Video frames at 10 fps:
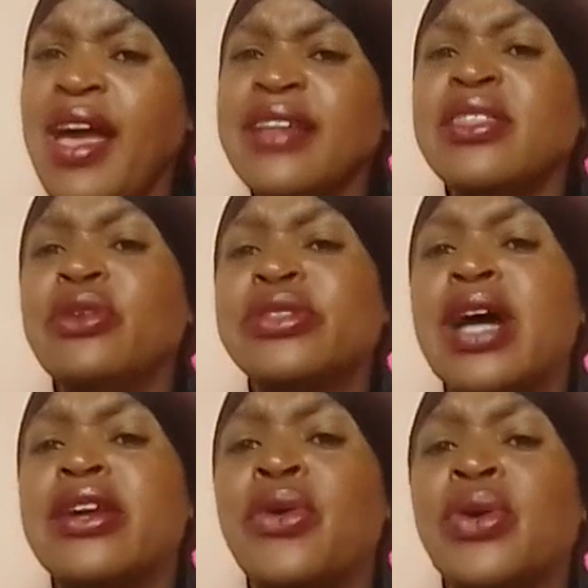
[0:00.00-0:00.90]
And those
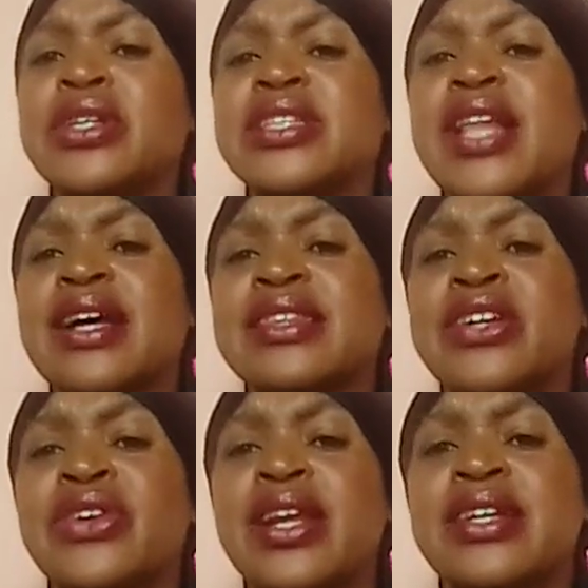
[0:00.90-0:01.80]
kind of words, like,
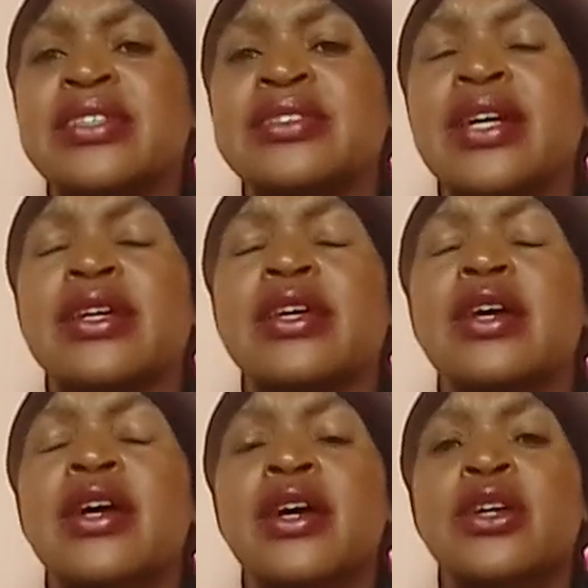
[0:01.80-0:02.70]
they really stick
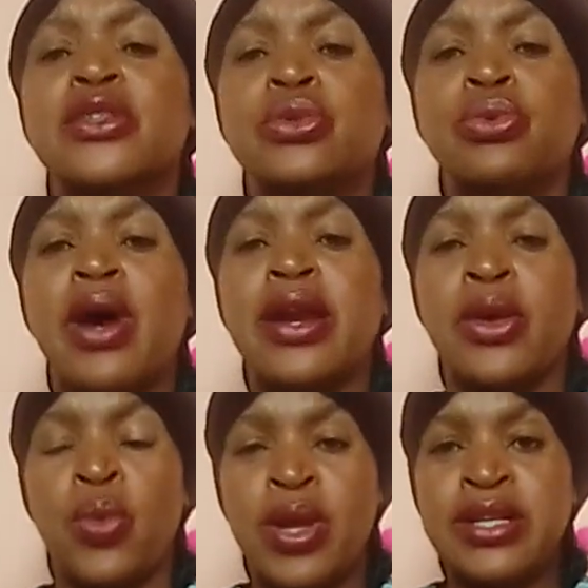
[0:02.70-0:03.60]
to
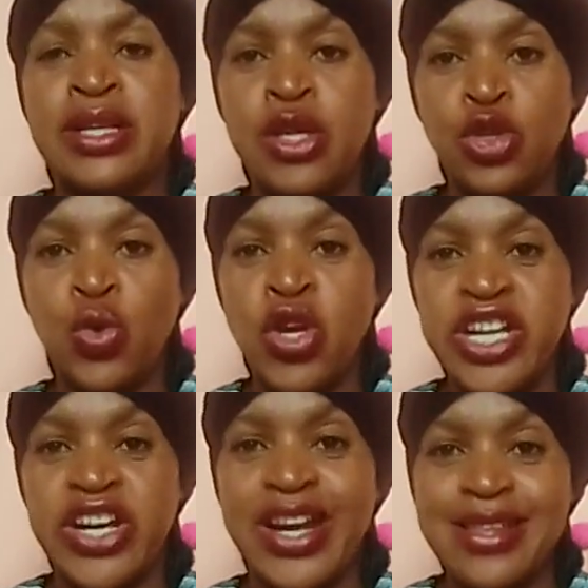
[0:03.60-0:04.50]
one when you
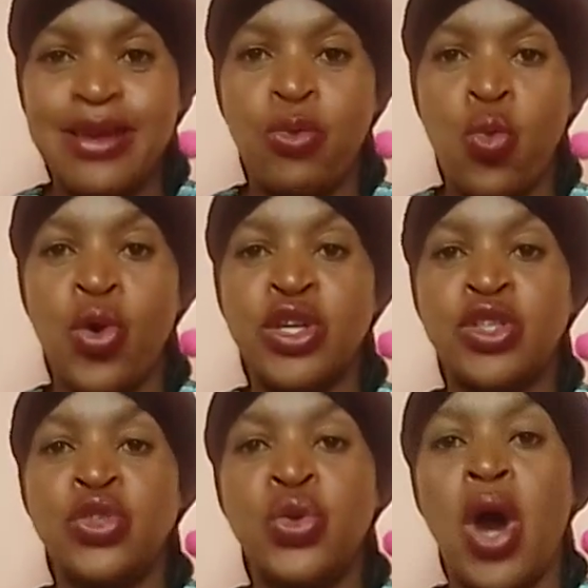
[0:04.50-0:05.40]
hear them
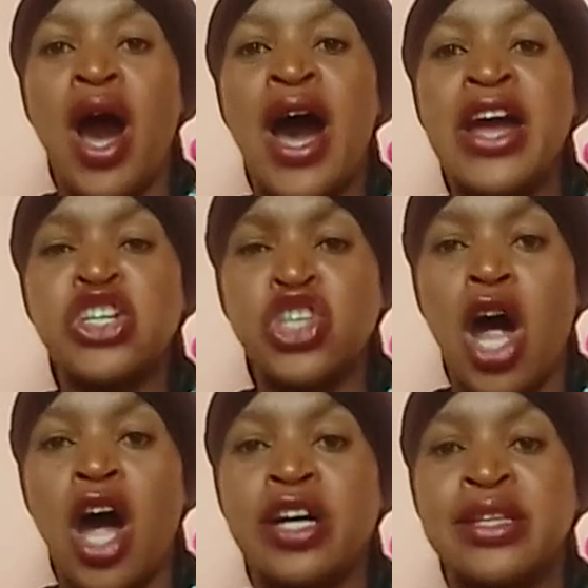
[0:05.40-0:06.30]
when you are a
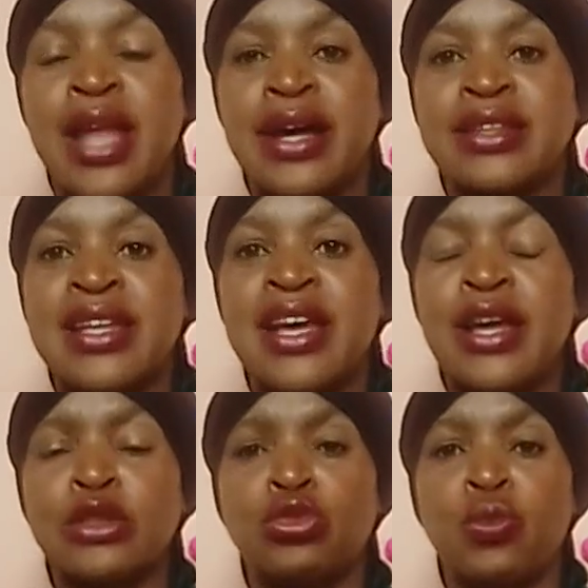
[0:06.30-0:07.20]
child. Like,
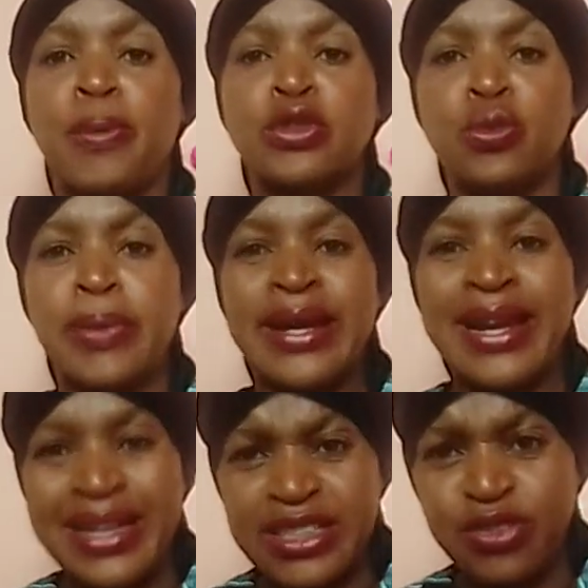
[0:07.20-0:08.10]
they're super
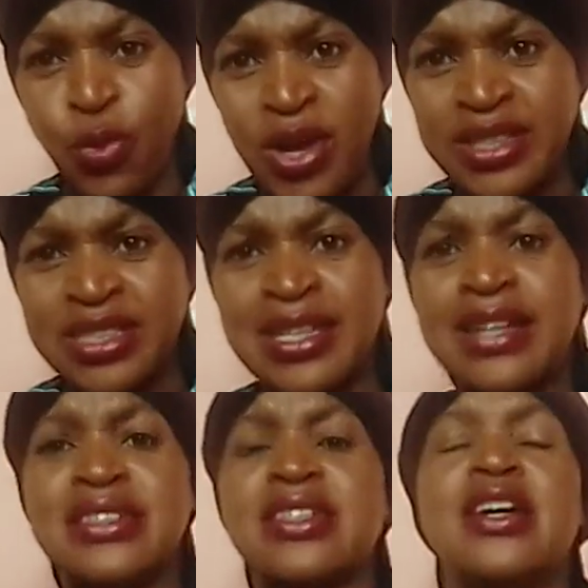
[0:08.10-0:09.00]
negative words
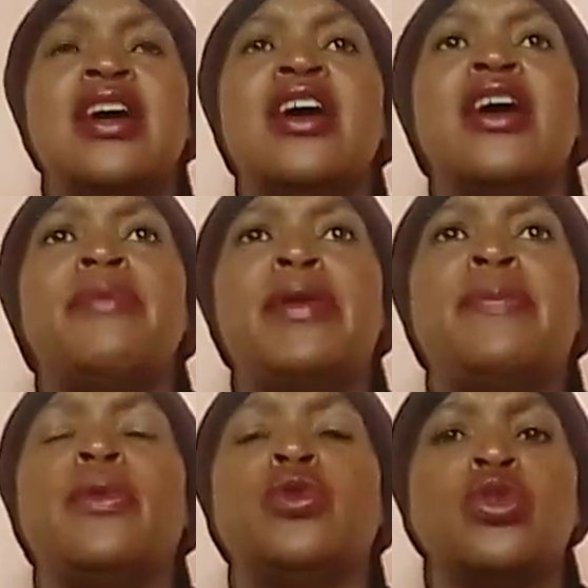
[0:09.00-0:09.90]
that
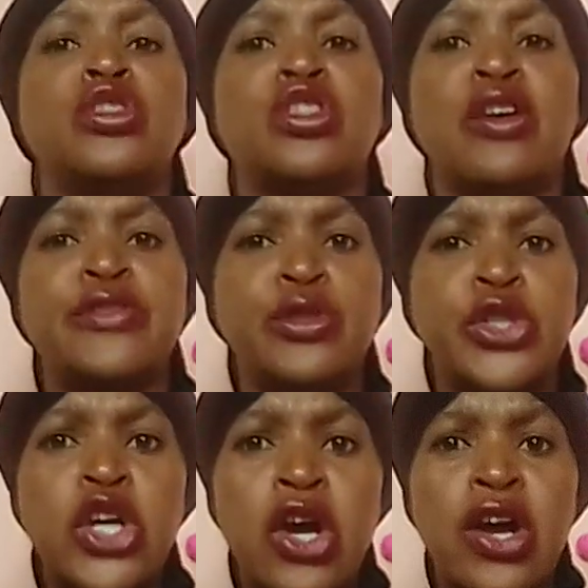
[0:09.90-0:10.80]
people don't deserve to
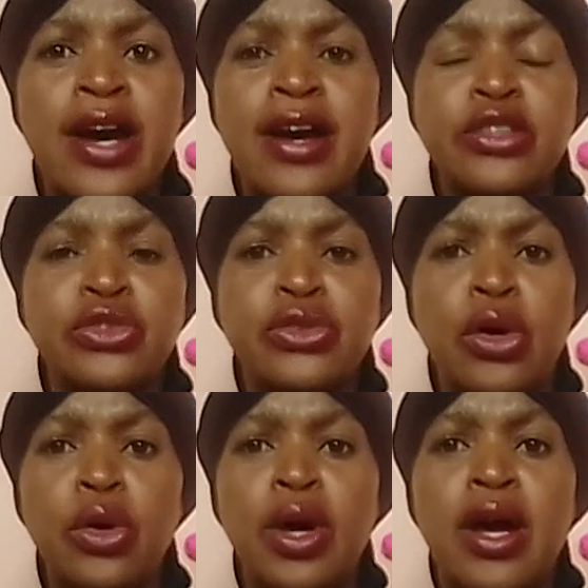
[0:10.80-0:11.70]
hear, guys, you know.